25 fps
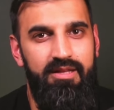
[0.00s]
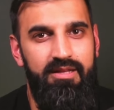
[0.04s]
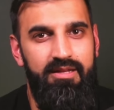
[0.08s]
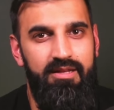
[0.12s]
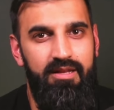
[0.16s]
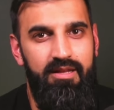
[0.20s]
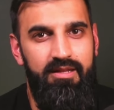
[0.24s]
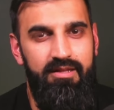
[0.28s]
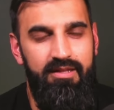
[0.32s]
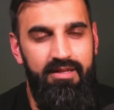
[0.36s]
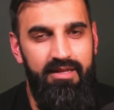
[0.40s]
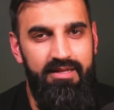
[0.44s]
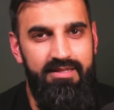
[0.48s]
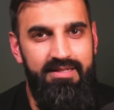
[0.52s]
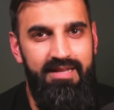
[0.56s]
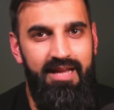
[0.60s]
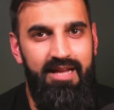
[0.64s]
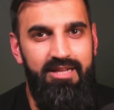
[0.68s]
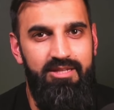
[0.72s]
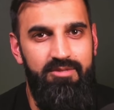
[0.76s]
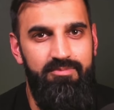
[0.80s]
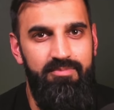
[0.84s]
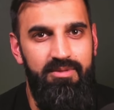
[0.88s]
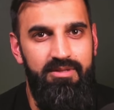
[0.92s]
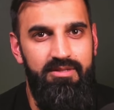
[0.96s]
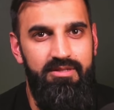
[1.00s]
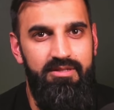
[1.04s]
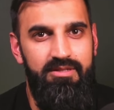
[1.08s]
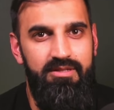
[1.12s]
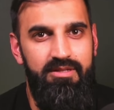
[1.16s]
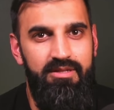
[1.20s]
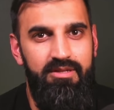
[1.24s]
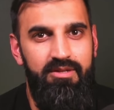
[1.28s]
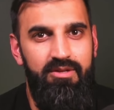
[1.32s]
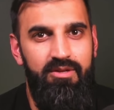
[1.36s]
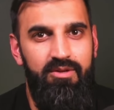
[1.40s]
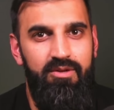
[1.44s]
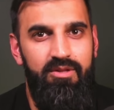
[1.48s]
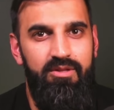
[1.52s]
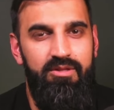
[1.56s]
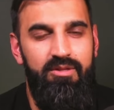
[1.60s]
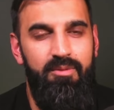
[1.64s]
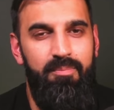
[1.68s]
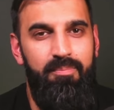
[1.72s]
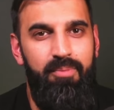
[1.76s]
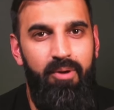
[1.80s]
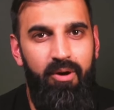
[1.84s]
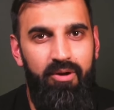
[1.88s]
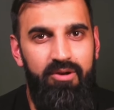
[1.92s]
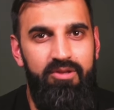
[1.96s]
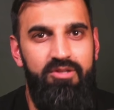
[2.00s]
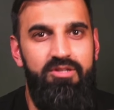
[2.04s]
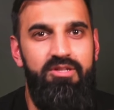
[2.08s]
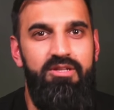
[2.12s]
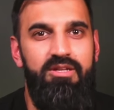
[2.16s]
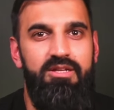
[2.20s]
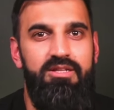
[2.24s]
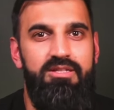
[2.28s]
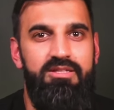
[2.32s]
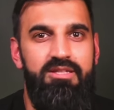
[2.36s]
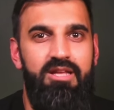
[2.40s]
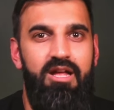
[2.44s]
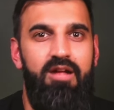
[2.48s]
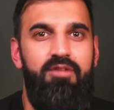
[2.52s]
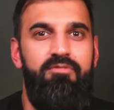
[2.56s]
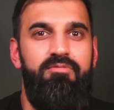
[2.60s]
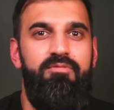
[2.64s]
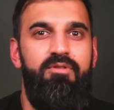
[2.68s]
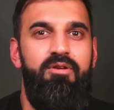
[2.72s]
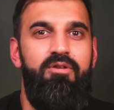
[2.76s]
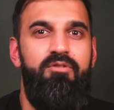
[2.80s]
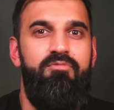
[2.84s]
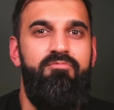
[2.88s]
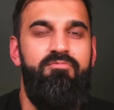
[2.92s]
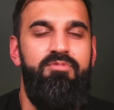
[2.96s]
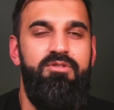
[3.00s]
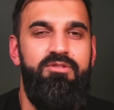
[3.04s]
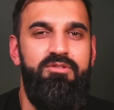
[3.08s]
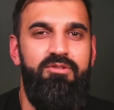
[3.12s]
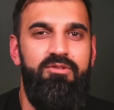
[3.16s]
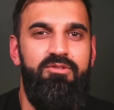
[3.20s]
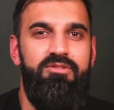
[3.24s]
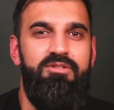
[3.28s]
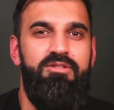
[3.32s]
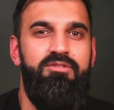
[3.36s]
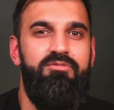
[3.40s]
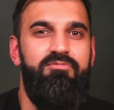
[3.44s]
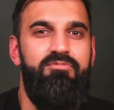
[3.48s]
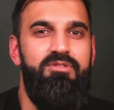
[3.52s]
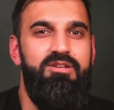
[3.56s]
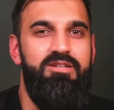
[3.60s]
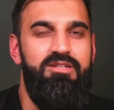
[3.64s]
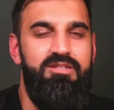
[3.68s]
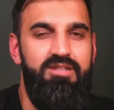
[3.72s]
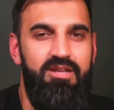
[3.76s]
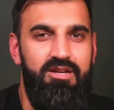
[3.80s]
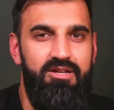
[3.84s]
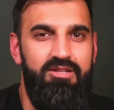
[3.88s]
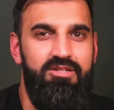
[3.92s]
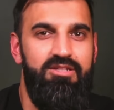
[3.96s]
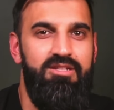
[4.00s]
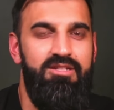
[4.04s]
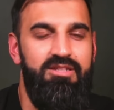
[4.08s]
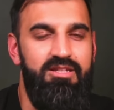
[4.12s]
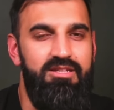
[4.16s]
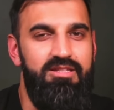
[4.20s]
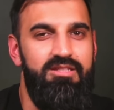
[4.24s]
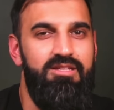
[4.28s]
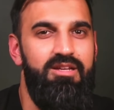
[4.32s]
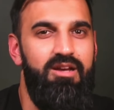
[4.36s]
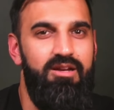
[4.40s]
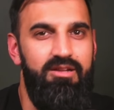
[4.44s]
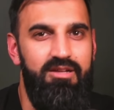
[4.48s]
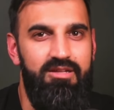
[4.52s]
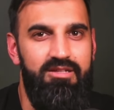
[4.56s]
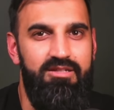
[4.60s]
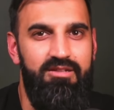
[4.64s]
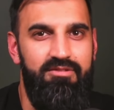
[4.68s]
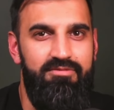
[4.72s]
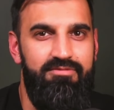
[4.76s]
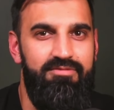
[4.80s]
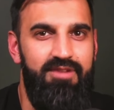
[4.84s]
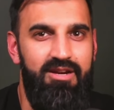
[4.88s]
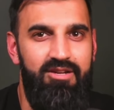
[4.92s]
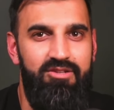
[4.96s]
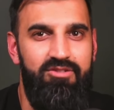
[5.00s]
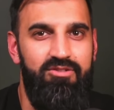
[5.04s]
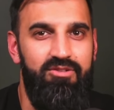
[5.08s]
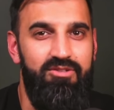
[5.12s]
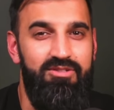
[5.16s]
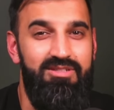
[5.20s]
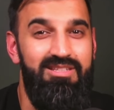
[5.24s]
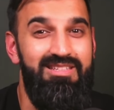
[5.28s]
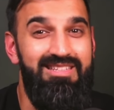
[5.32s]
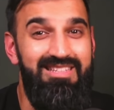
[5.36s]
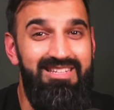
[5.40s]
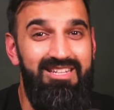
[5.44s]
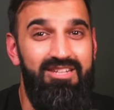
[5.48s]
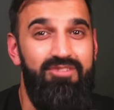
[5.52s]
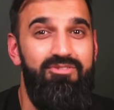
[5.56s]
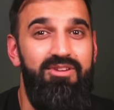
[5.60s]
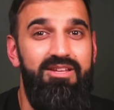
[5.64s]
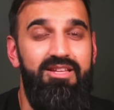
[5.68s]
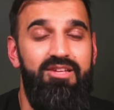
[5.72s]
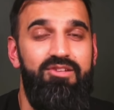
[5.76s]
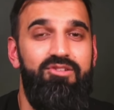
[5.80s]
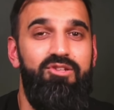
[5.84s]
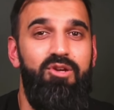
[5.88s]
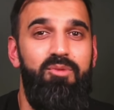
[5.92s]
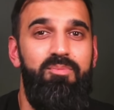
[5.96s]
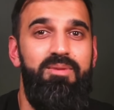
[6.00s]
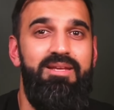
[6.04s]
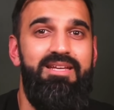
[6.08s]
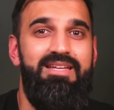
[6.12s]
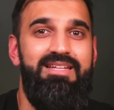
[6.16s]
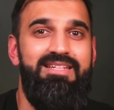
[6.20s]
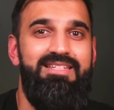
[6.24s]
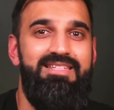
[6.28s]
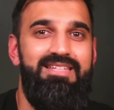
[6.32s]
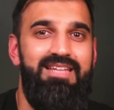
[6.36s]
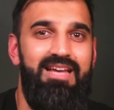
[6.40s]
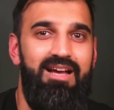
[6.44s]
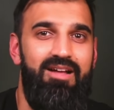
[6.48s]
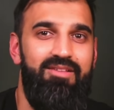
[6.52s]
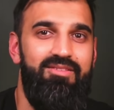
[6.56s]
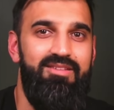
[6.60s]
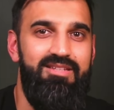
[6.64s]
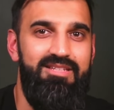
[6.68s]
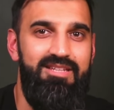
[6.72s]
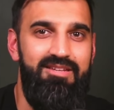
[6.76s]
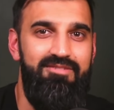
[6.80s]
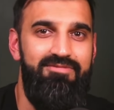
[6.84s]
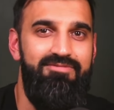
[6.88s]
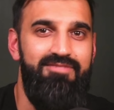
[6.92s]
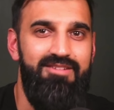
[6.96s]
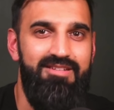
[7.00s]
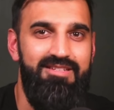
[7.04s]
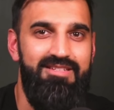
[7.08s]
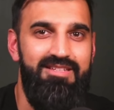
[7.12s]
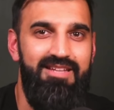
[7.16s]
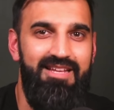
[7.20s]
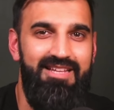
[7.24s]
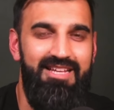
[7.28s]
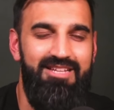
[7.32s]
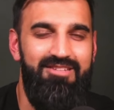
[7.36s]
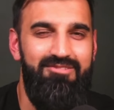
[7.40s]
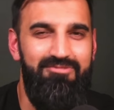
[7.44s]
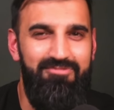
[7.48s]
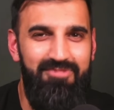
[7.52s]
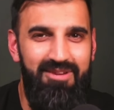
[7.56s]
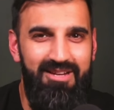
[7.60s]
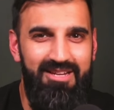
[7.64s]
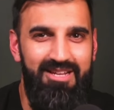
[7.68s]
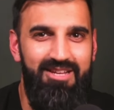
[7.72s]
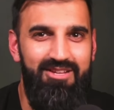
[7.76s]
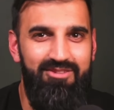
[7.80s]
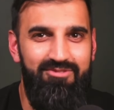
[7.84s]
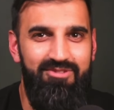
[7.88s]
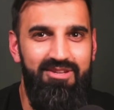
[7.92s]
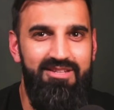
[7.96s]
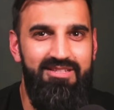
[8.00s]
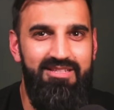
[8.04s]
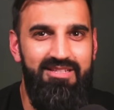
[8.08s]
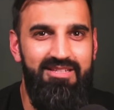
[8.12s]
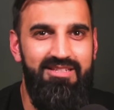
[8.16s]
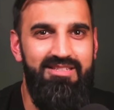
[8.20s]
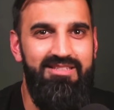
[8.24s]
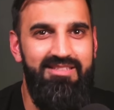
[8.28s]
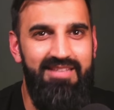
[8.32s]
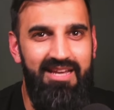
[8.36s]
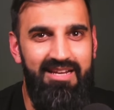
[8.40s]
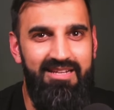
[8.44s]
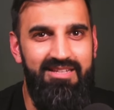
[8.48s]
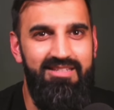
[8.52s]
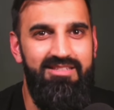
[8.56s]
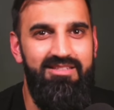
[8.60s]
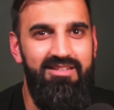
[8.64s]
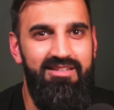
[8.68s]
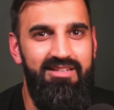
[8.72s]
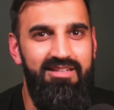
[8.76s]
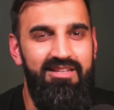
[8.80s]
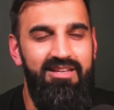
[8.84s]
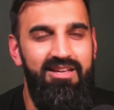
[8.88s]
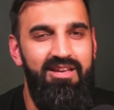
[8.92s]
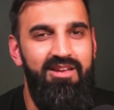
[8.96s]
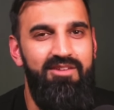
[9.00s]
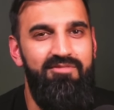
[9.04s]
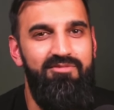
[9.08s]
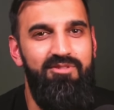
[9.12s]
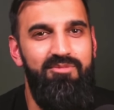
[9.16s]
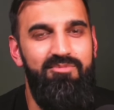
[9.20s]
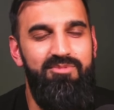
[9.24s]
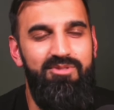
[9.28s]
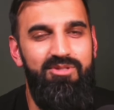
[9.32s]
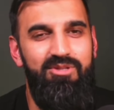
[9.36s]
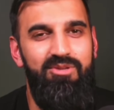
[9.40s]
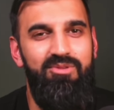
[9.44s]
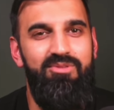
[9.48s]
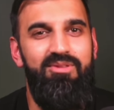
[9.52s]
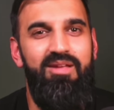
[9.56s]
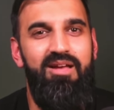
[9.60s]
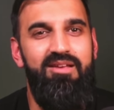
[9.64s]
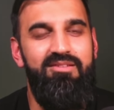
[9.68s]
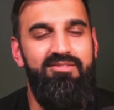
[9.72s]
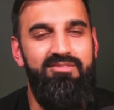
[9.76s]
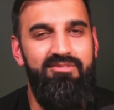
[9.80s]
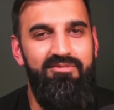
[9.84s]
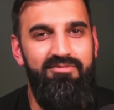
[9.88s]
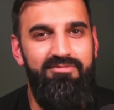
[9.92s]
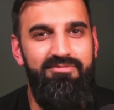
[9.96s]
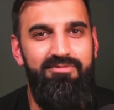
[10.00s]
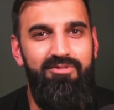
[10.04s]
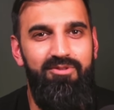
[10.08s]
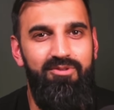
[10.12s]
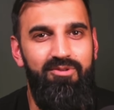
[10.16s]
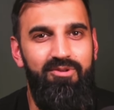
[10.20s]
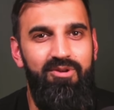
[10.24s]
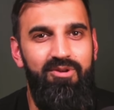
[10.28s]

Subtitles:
the attachment, the polishing itself results in a reduction in this colour differential to the degree that nobody can tell the difference. And that's a really interesting Staley study from 2004.